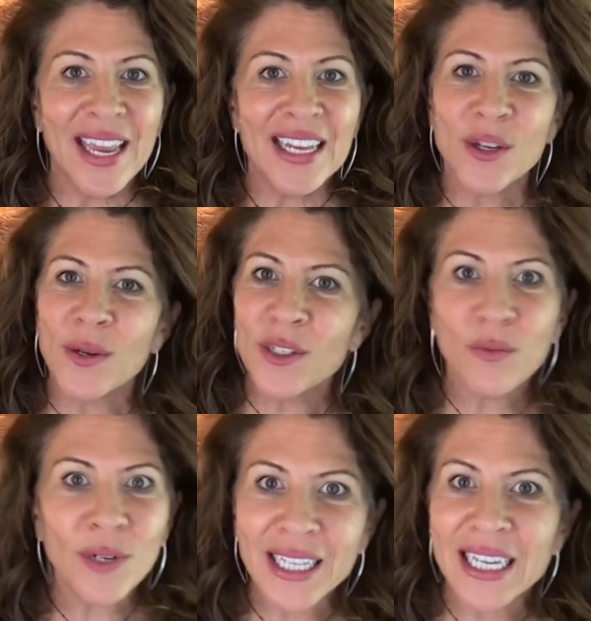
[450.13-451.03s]
So it's
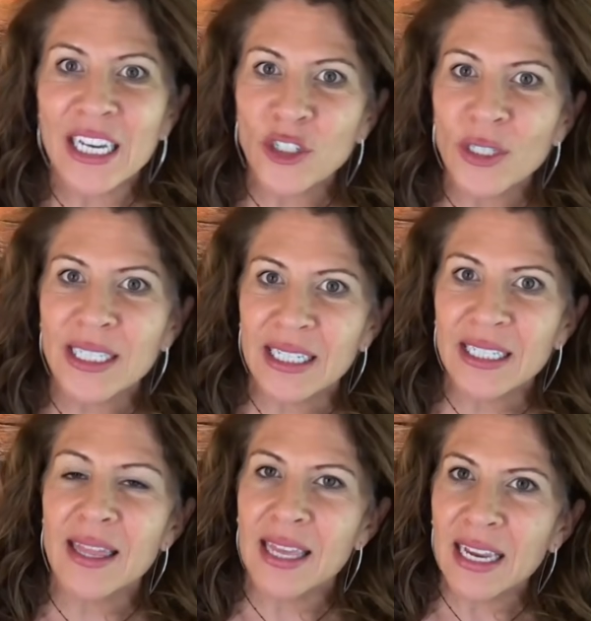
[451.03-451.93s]
really interesting to
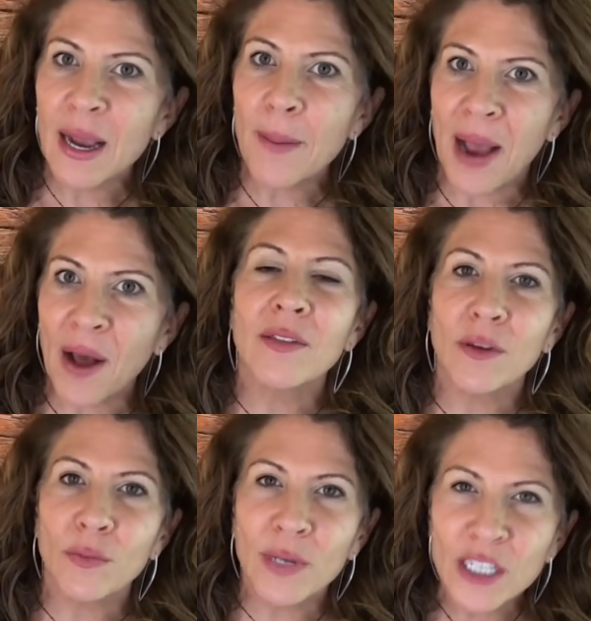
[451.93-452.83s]
think about the
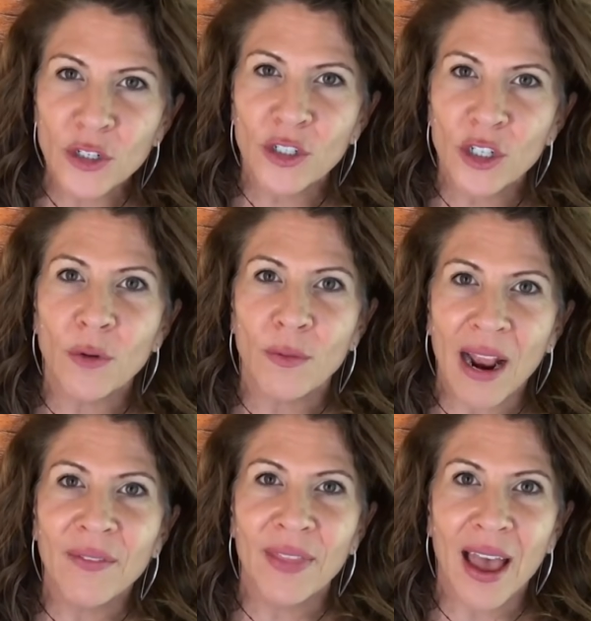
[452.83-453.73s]
research
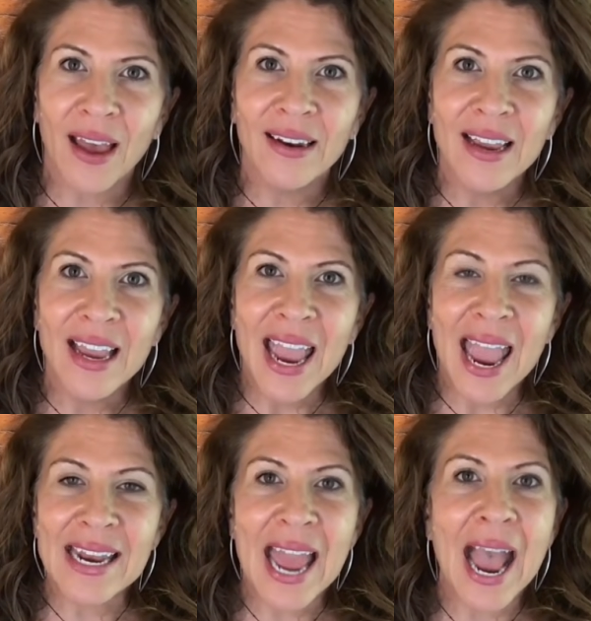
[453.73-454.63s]
around that
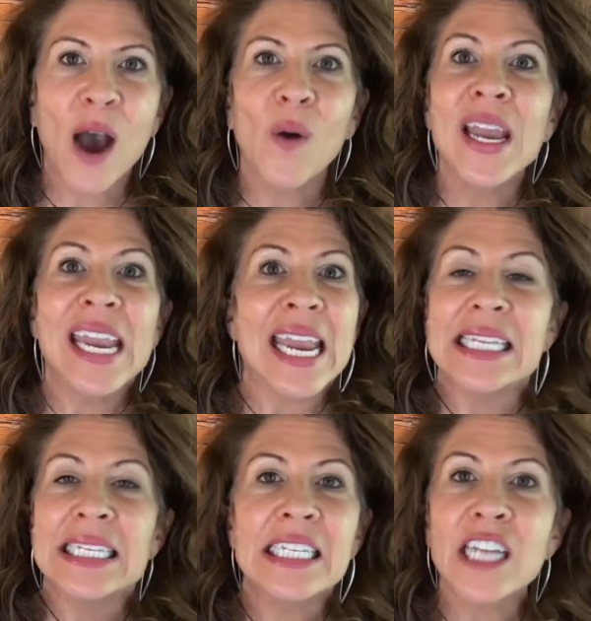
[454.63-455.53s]
and how
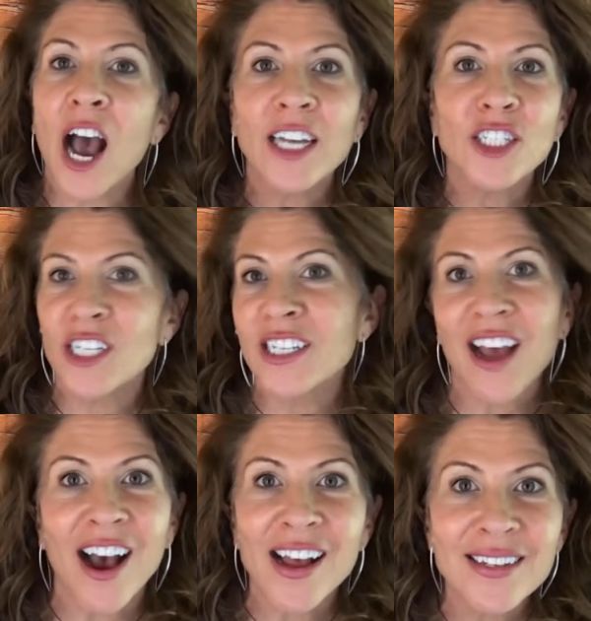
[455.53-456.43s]
it's not just
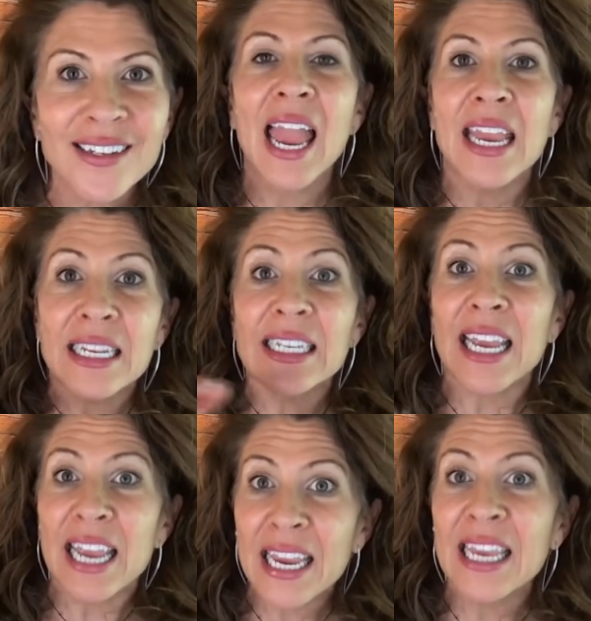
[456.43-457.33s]
us, it's
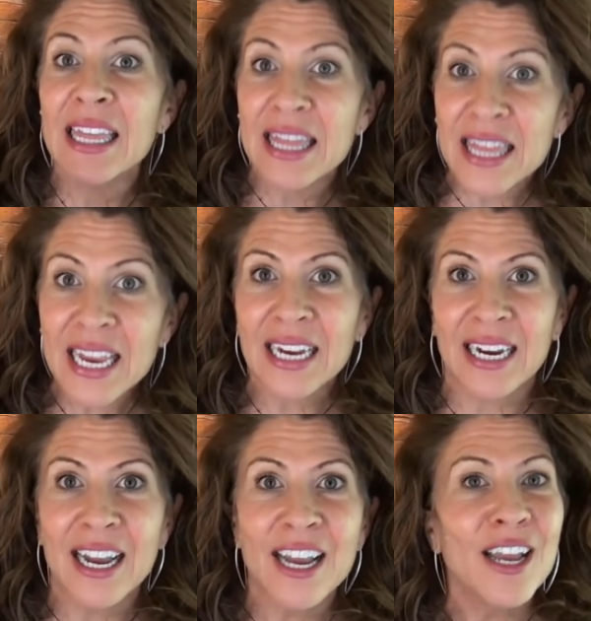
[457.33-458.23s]
a
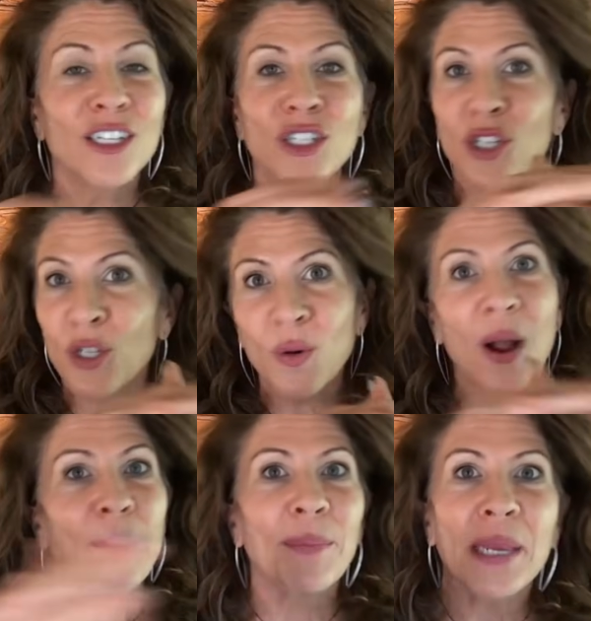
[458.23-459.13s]
thing to
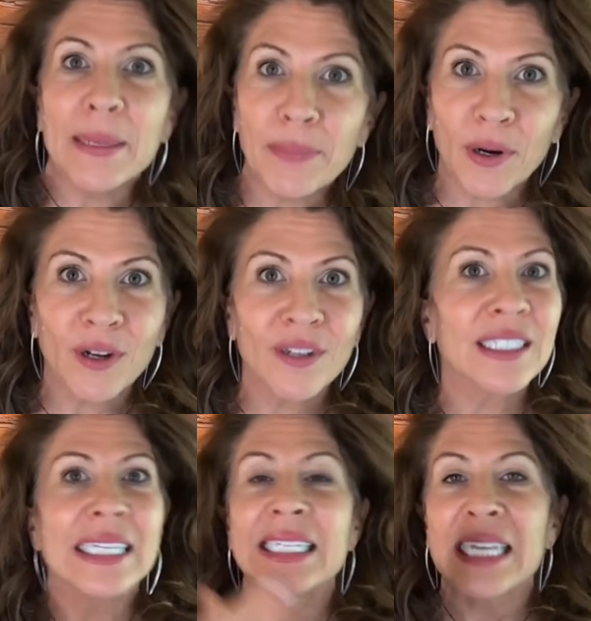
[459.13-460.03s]
people,
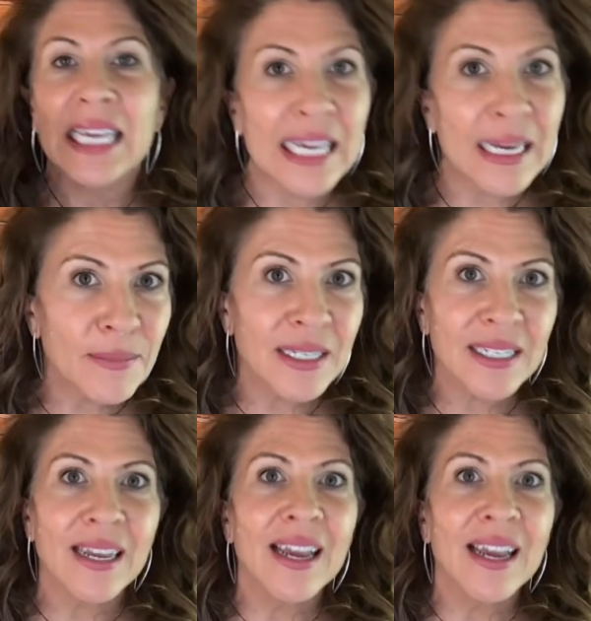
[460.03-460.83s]
to teams,